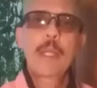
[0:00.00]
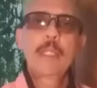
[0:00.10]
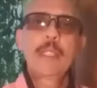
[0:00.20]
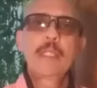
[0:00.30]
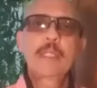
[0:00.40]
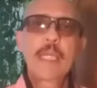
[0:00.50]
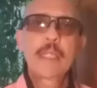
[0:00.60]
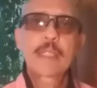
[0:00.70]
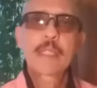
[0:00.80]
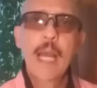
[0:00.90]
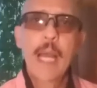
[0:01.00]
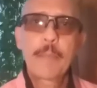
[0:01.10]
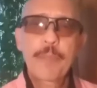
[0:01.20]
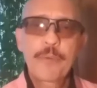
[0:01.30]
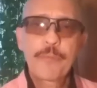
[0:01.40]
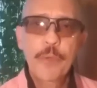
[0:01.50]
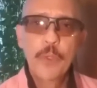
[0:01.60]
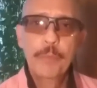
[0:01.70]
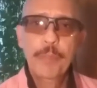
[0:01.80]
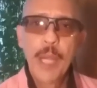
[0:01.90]
Since I
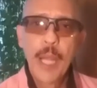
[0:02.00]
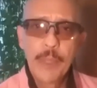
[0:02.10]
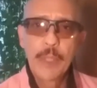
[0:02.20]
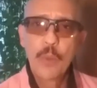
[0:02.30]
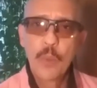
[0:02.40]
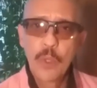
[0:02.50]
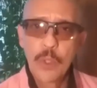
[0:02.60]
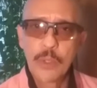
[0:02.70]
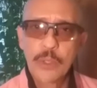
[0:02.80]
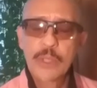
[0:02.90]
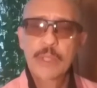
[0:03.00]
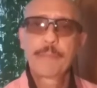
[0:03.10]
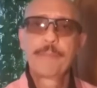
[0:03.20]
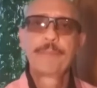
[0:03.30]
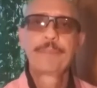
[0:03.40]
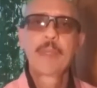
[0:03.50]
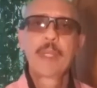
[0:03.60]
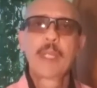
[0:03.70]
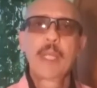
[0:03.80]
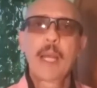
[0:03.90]
prefer public works,
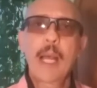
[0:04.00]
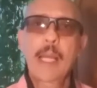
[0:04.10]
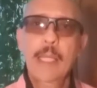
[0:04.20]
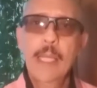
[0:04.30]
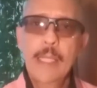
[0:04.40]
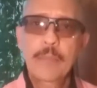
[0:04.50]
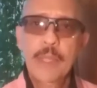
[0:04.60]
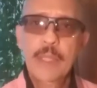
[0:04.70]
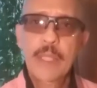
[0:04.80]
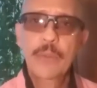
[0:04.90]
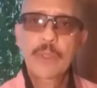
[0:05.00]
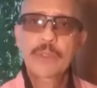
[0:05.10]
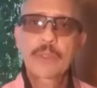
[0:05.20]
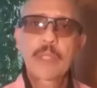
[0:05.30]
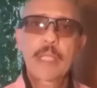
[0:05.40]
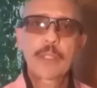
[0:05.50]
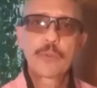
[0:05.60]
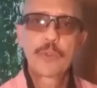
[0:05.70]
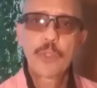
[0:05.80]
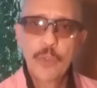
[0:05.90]
I like materials that
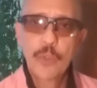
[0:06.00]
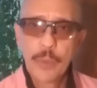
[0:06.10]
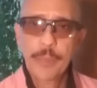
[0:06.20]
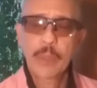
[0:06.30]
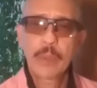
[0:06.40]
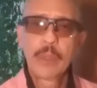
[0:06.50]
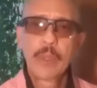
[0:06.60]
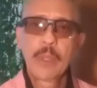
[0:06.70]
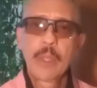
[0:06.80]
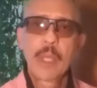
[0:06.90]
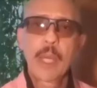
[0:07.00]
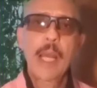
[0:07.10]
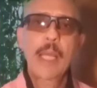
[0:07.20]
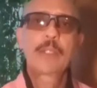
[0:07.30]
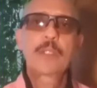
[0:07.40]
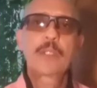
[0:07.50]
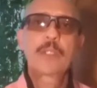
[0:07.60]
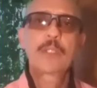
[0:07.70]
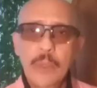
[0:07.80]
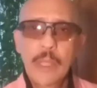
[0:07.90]
are durable. I totally